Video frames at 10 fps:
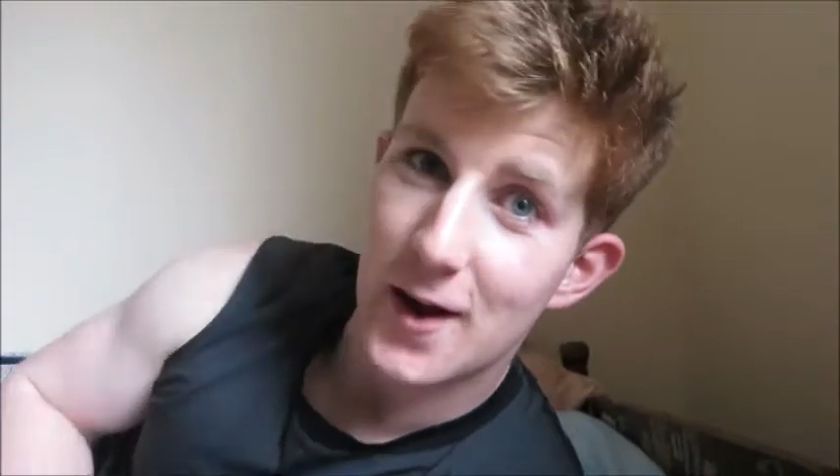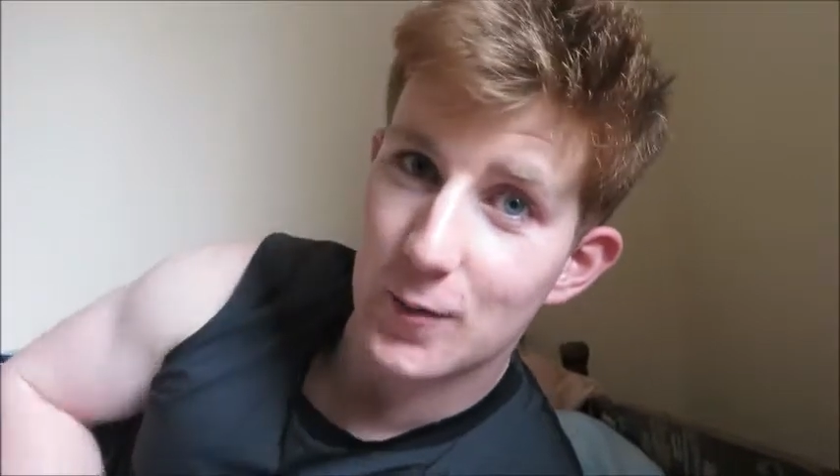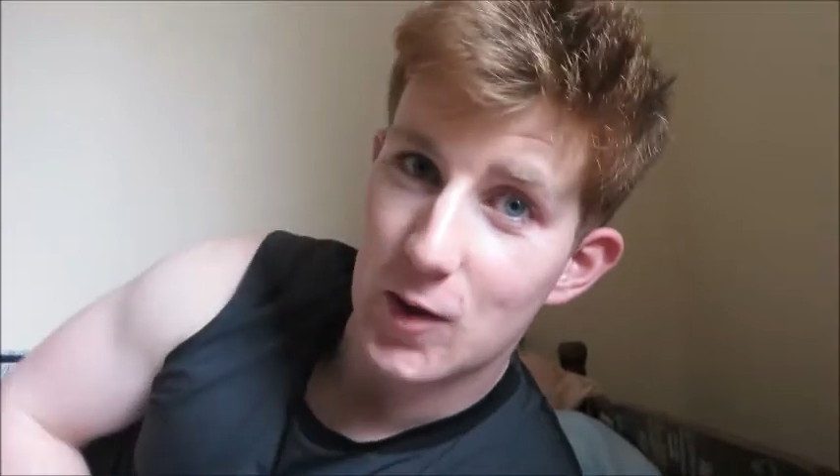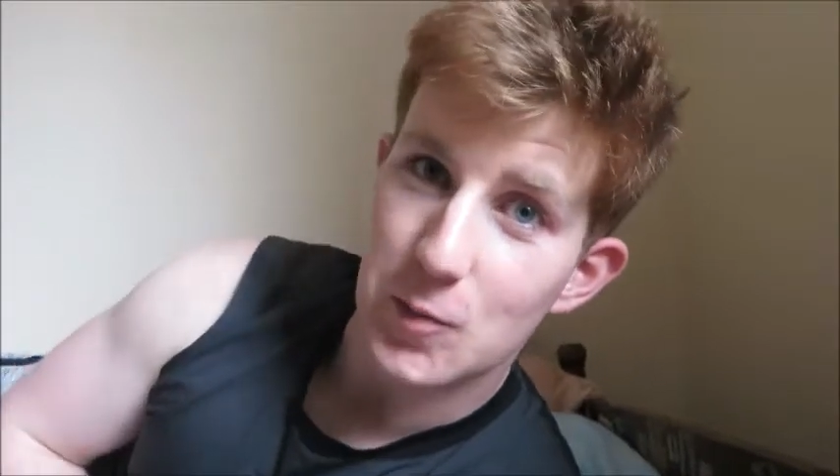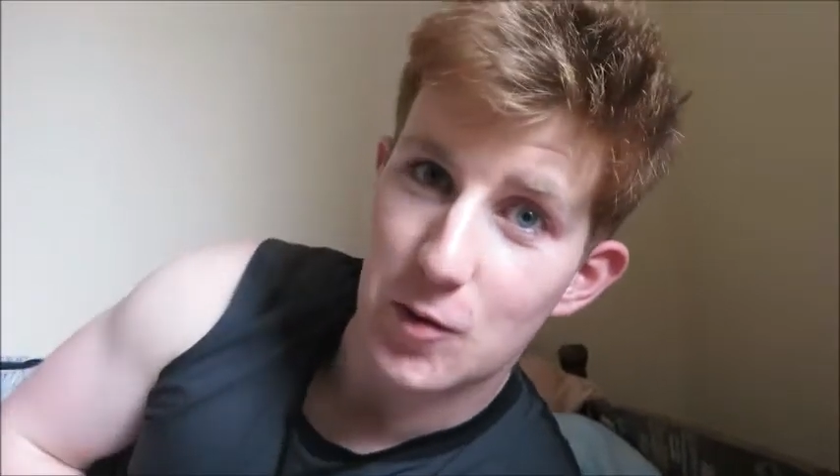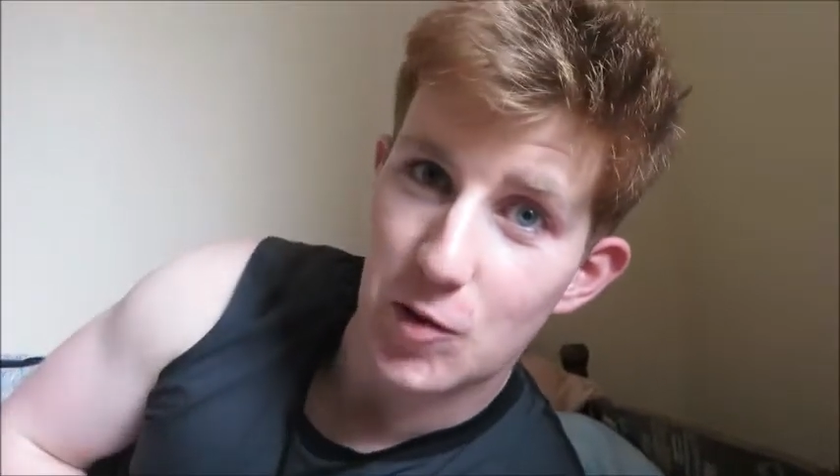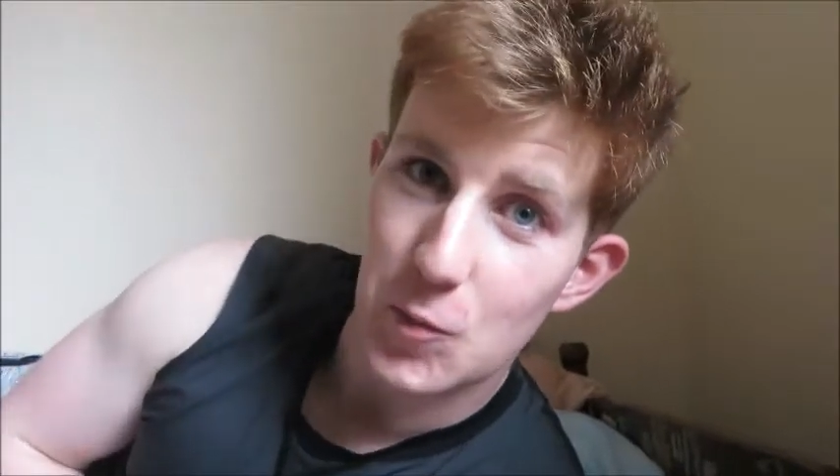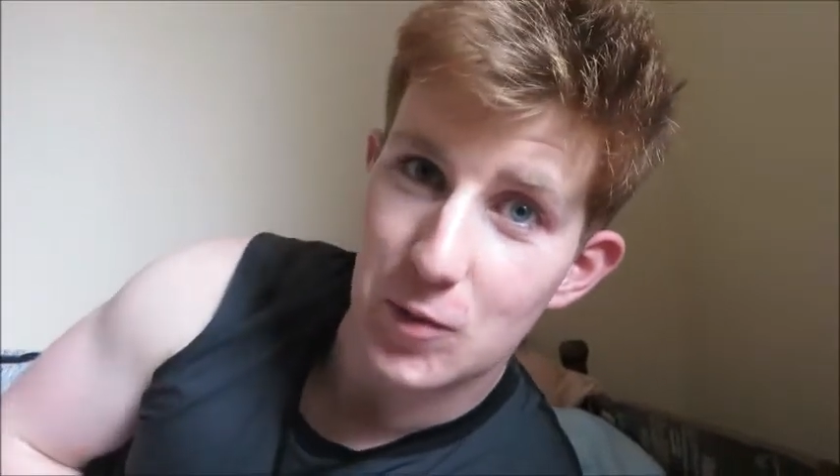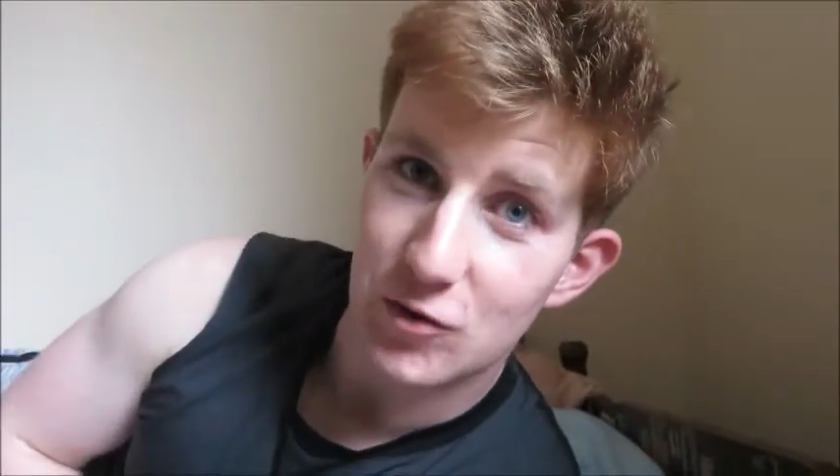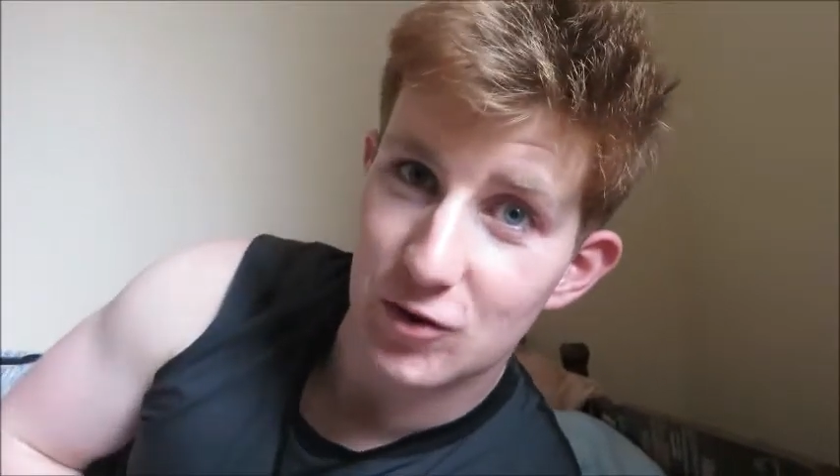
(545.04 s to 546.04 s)
I'm keeping it
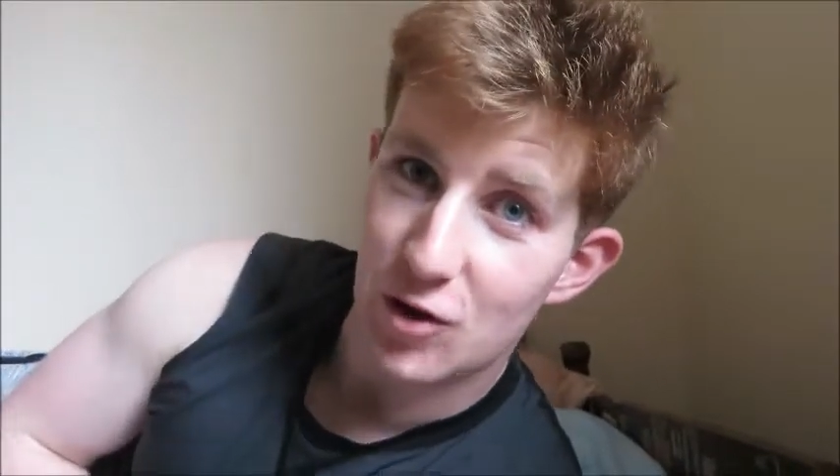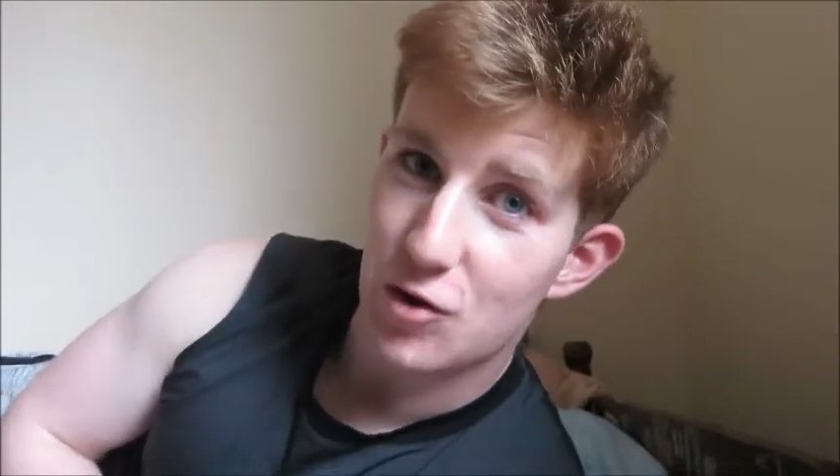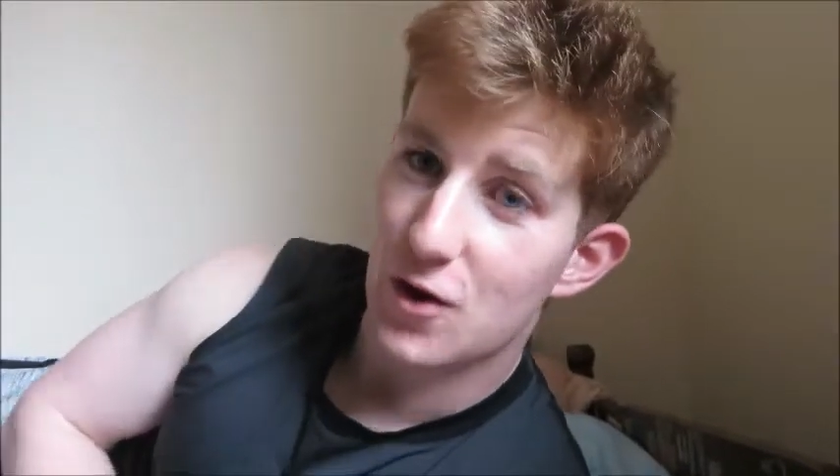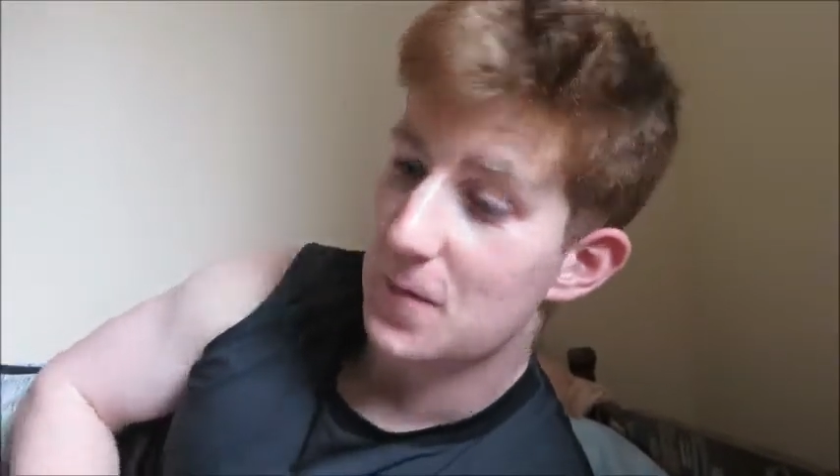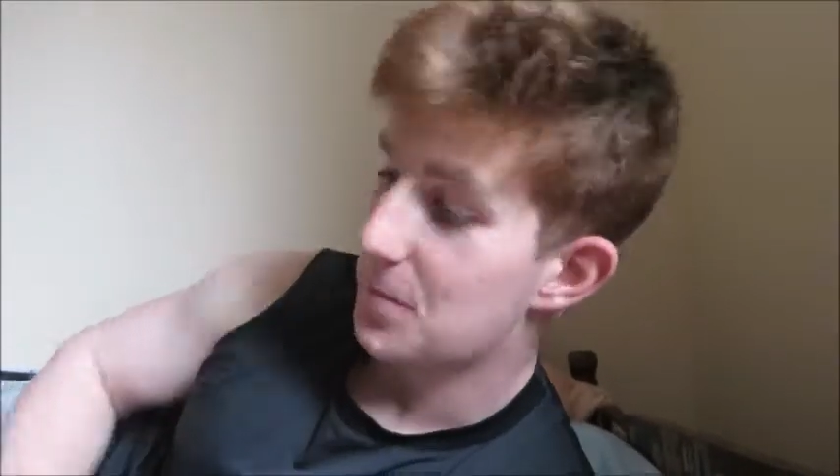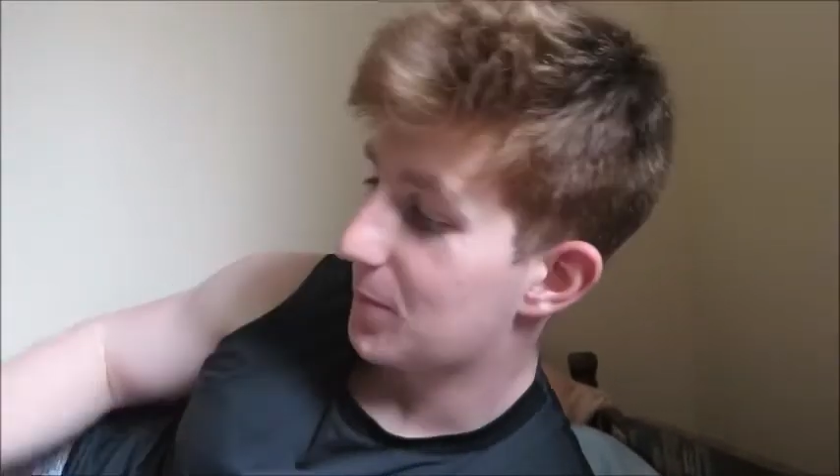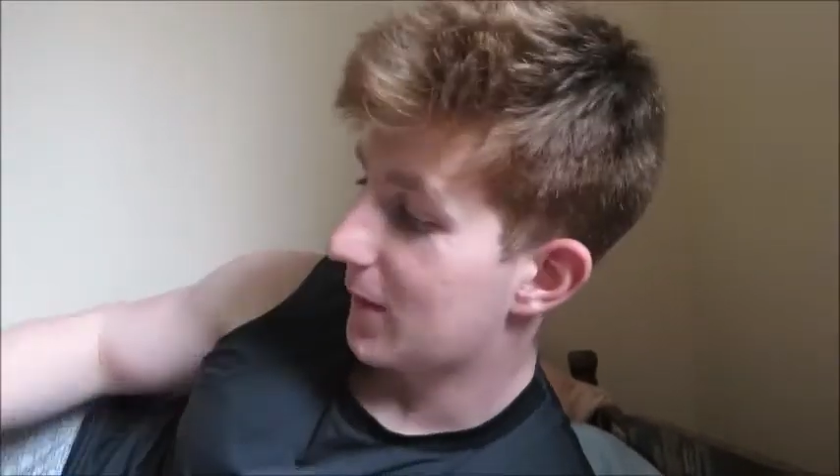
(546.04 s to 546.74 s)
some bit traditional.